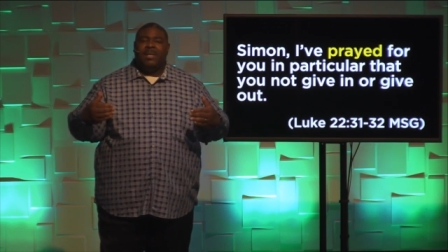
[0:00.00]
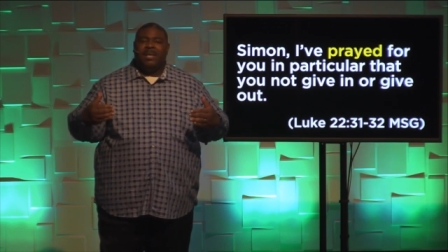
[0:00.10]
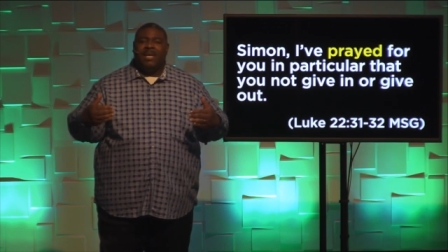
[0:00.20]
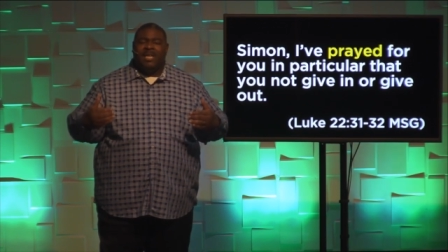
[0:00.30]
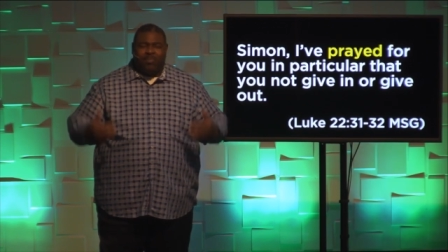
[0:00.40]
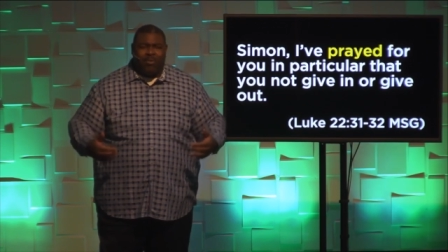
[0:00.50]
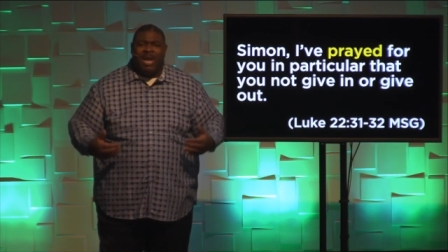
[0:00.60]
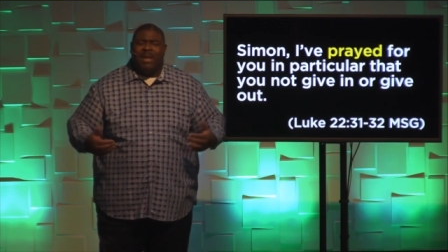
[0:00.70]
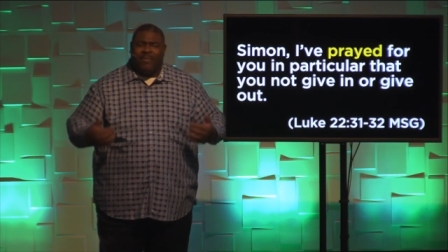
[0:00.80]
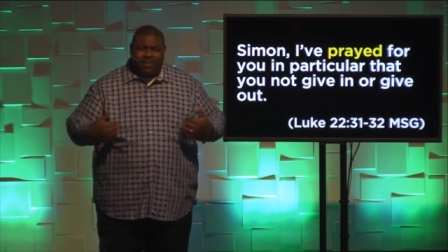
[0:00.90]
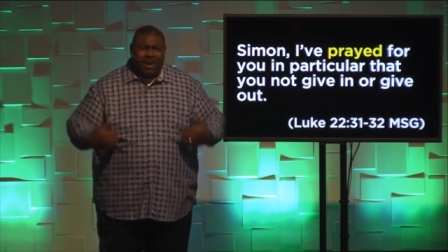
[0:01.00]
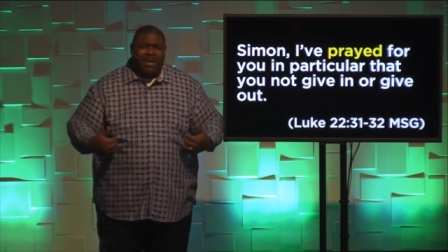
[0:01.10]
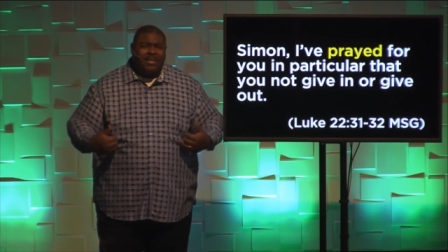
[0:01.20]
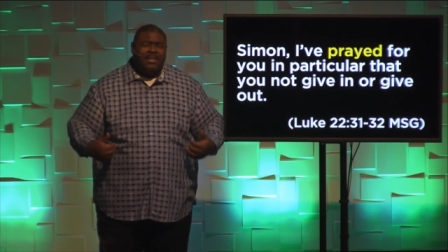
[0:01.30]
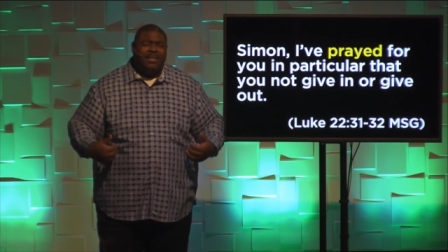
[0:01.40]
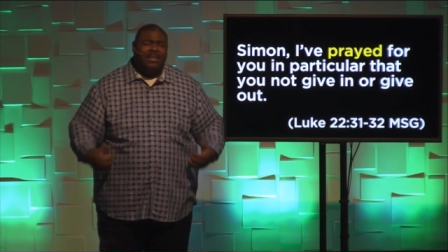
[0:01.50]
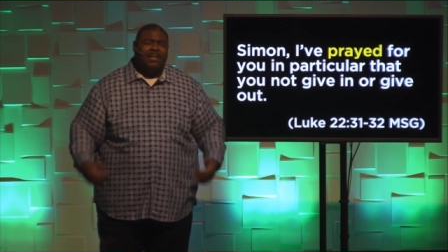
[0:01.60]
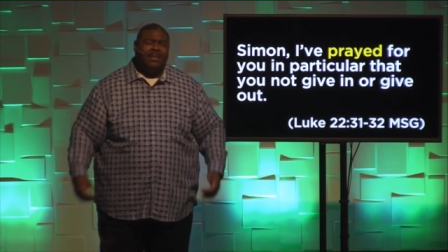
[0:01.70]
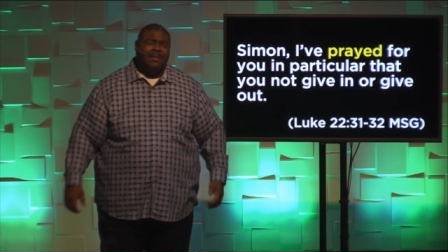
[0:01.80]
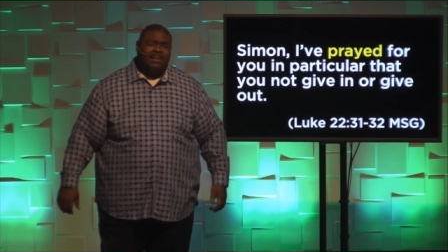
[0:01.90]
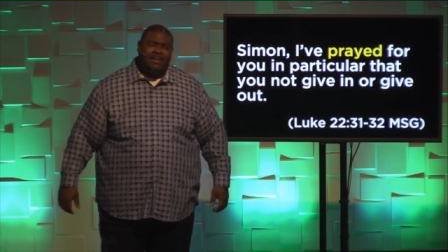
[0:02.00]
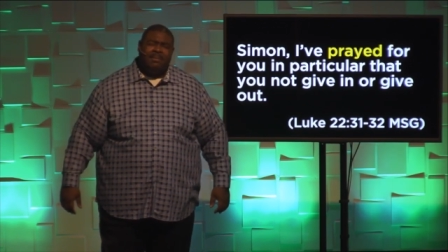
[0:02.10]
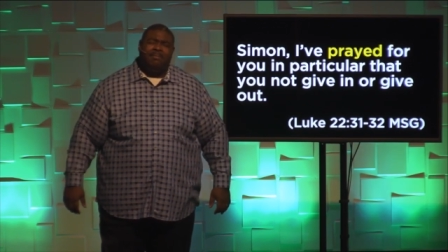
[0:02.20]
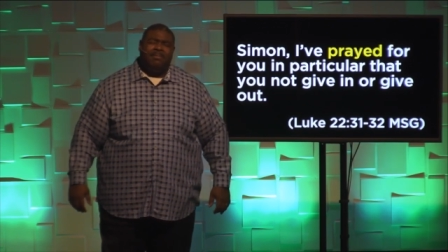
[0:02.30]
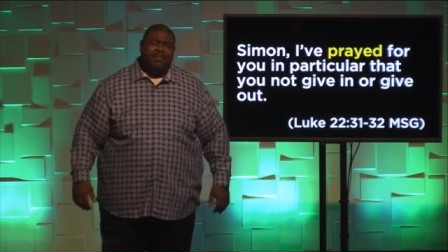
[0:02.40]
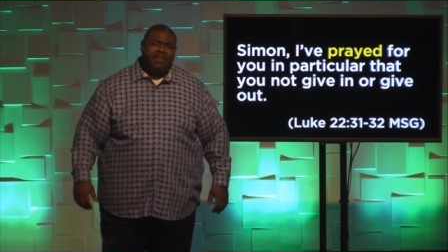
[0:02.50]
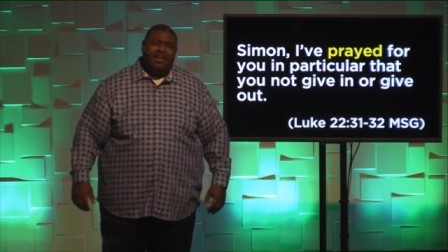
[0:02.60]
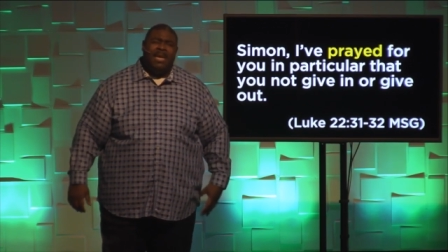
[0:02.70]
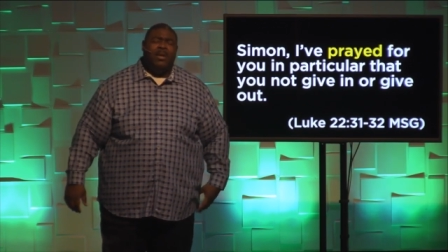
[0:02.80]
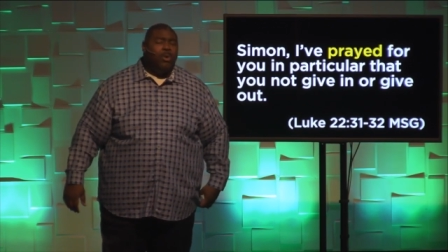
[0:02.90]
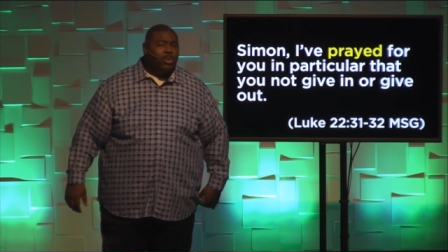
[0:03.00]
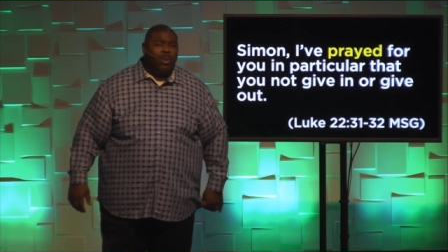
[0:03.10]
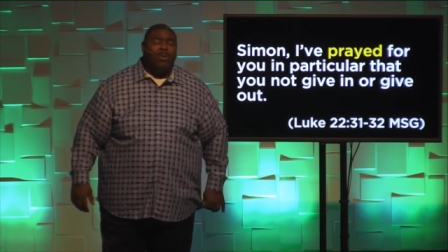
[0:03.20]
is praying for us. He knows where we're